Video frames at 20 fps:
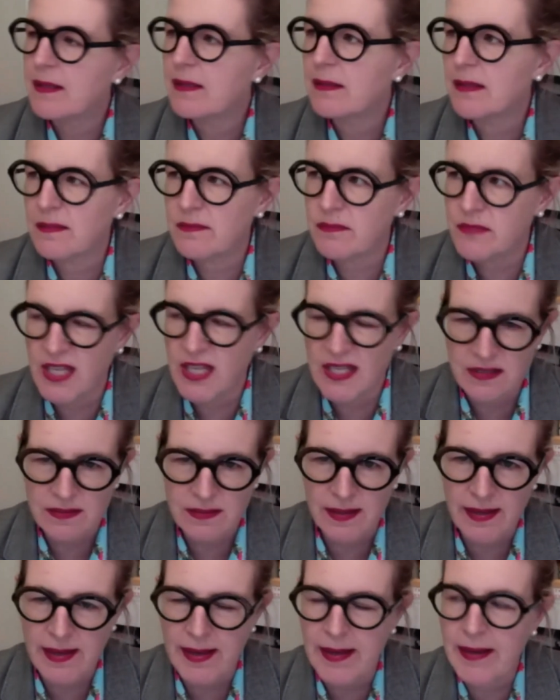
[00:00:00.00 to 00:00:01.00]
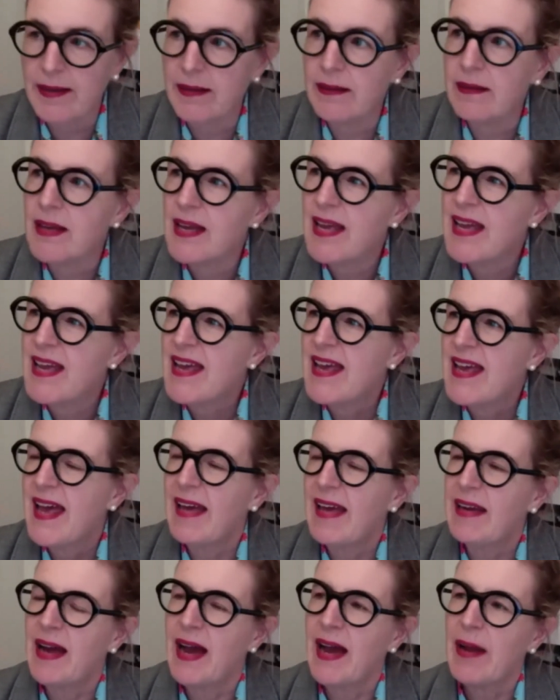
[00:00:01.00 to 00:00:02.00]

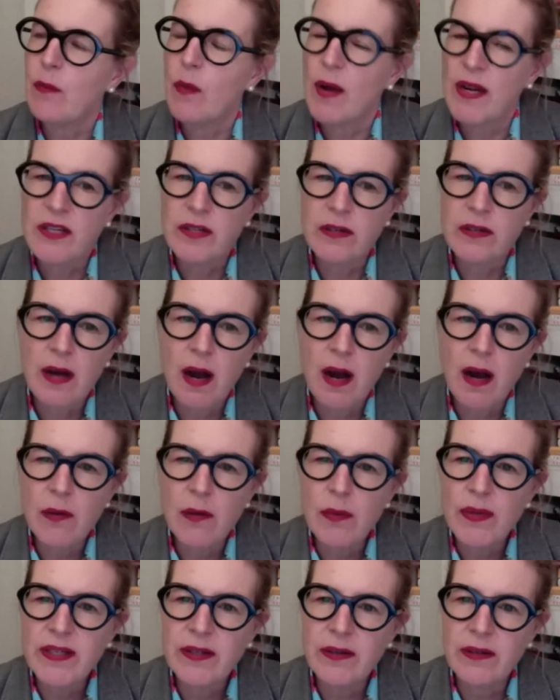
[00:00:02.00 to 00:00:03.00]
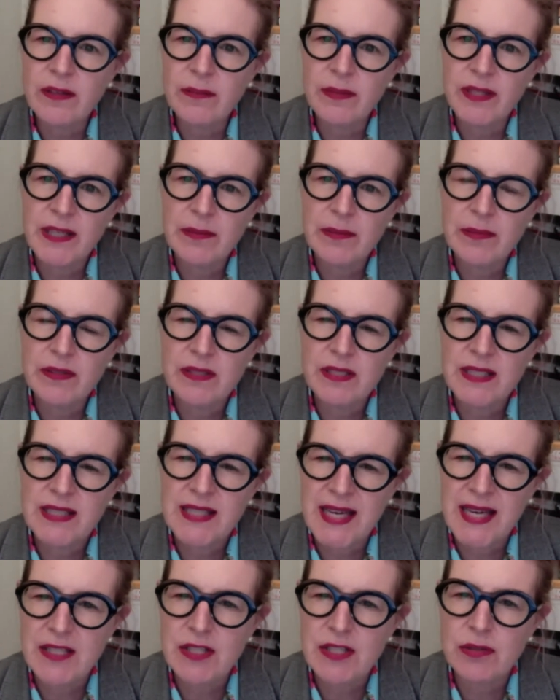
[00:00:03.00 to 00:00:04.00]
And I wonder, are we going to be able to
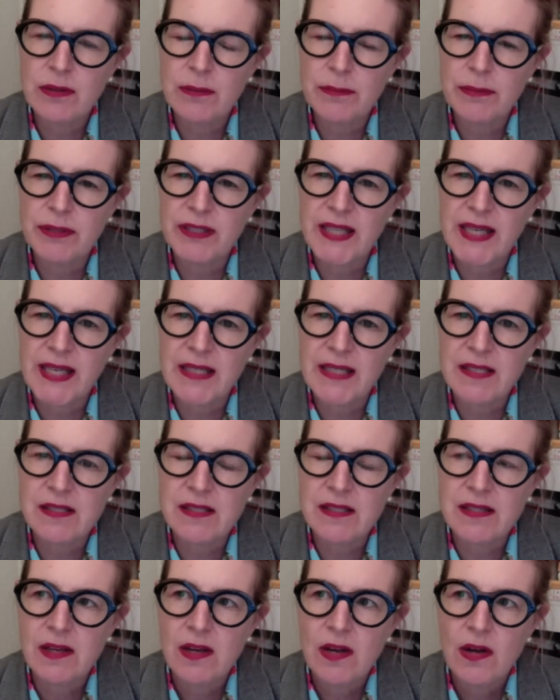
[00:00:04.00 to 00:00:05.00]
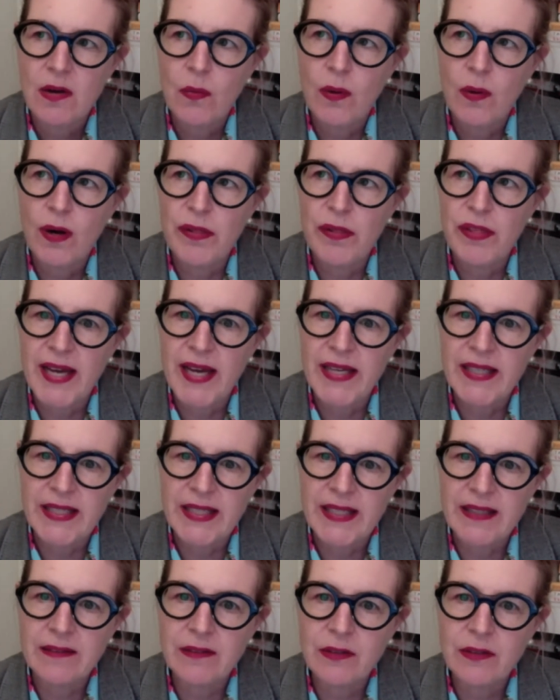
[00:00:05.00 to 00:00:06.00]
get to a place where that
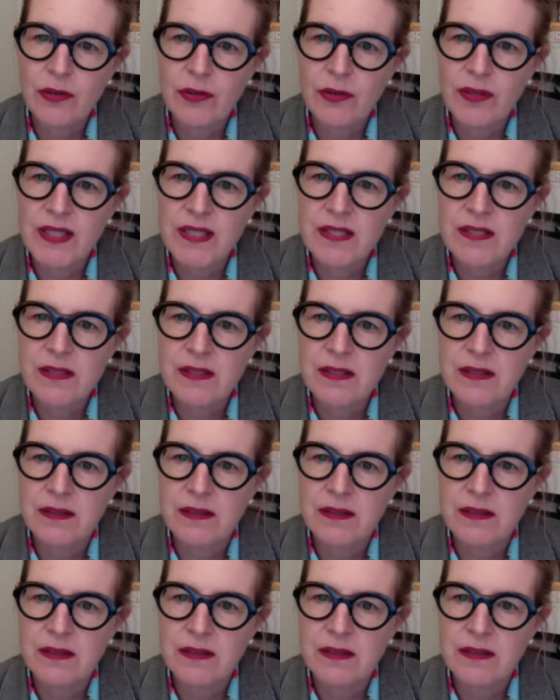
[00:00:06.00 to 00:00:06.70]
increased